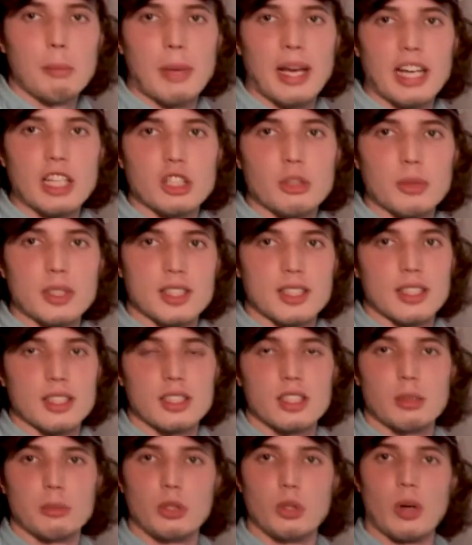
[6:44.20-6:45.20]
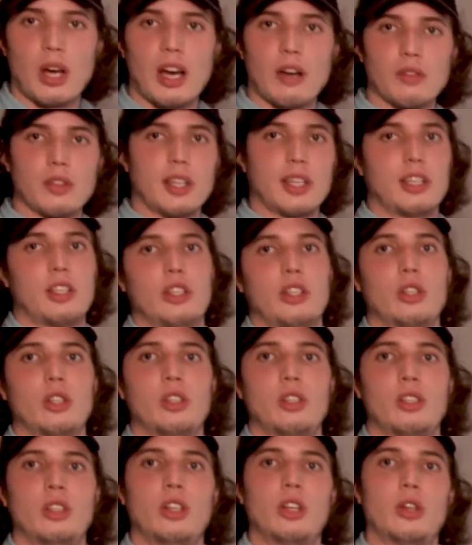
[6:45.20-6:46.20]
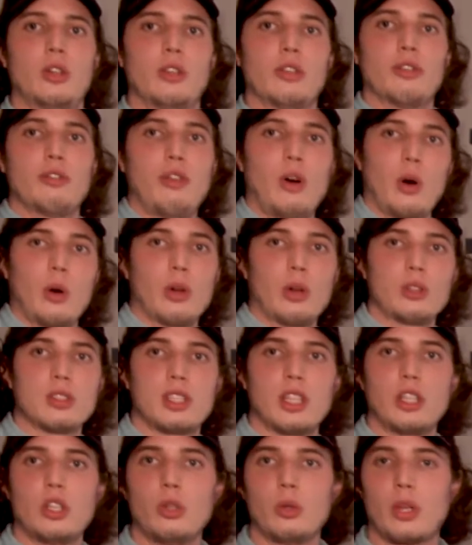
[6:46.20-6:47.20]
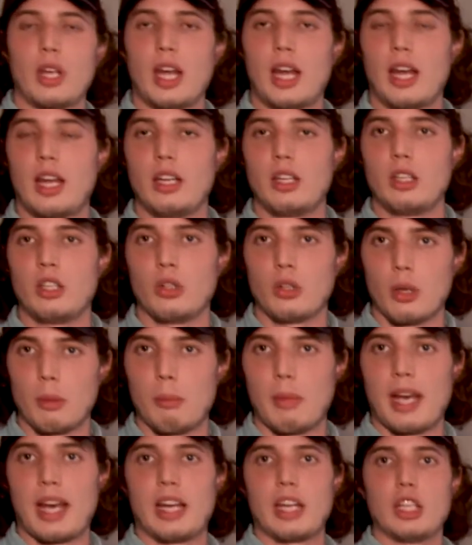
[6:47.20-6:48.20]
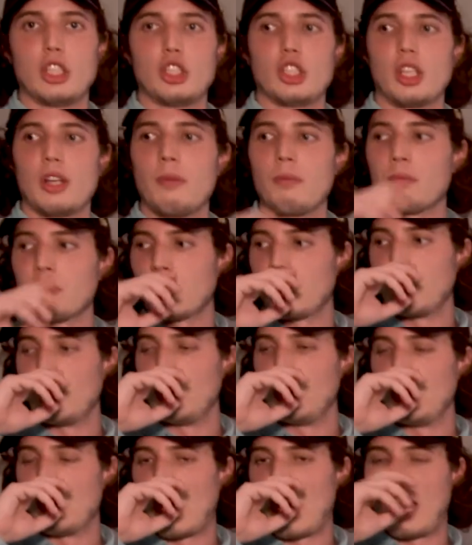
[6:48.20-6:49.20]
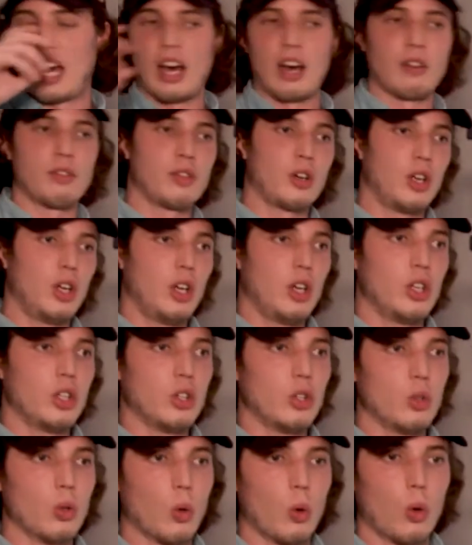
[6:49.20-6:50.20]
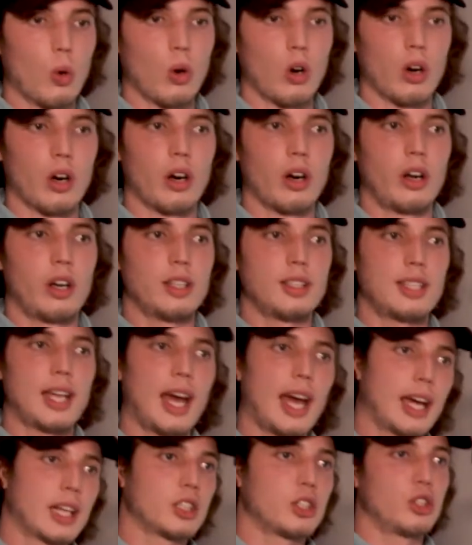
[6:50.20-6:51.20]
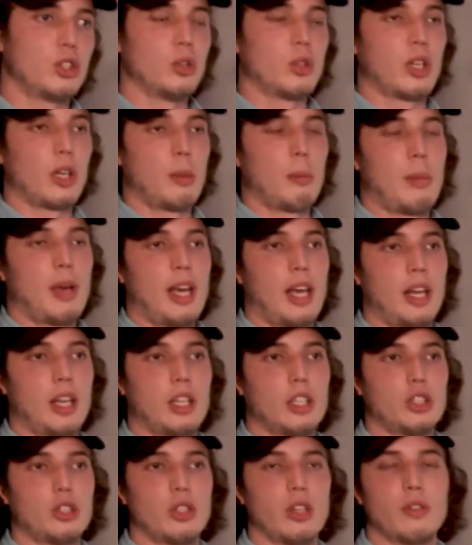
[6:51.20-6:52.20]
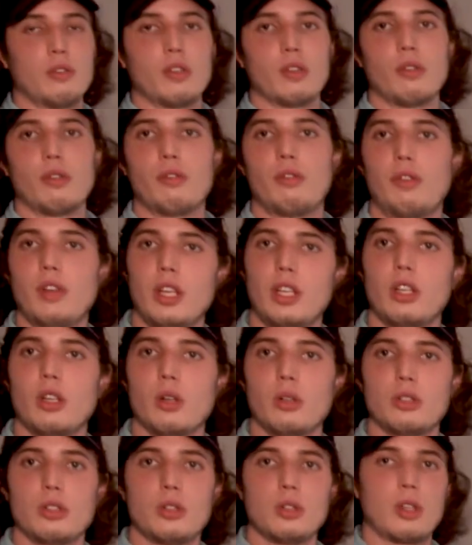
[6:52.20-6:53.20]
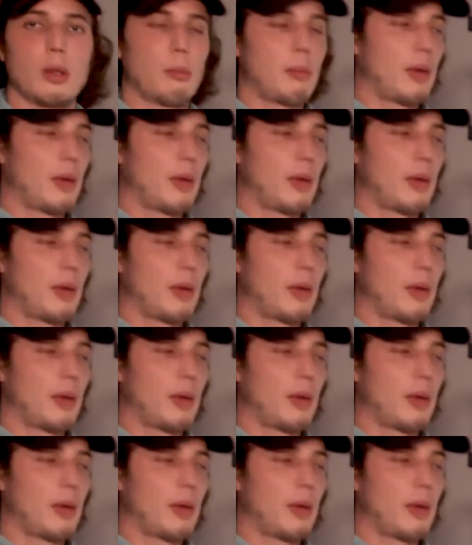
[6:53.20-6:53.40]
management system, you have like your photos that you can manage. You have your text you can manage. You have your videos you can